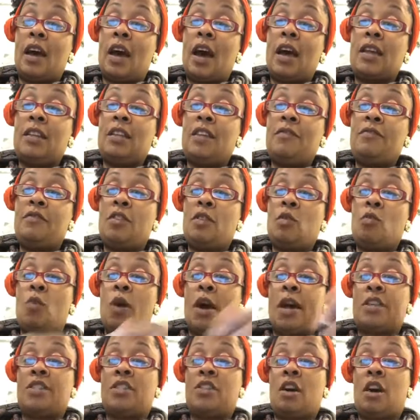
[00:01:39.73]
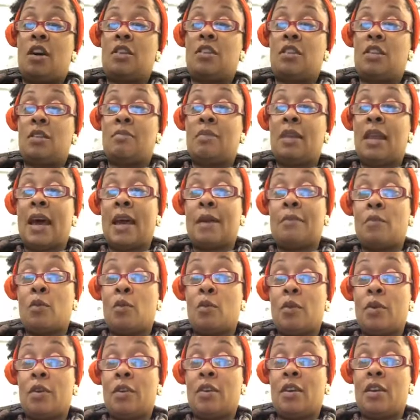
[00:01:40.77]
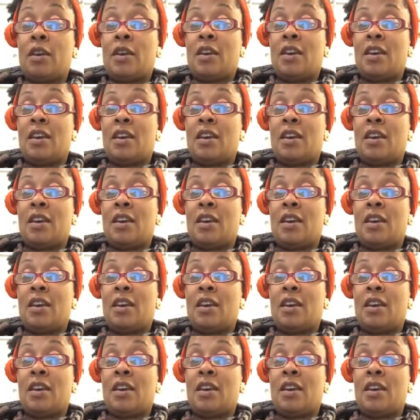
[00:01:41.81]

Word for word: I lifted the white chalk to the blackboard,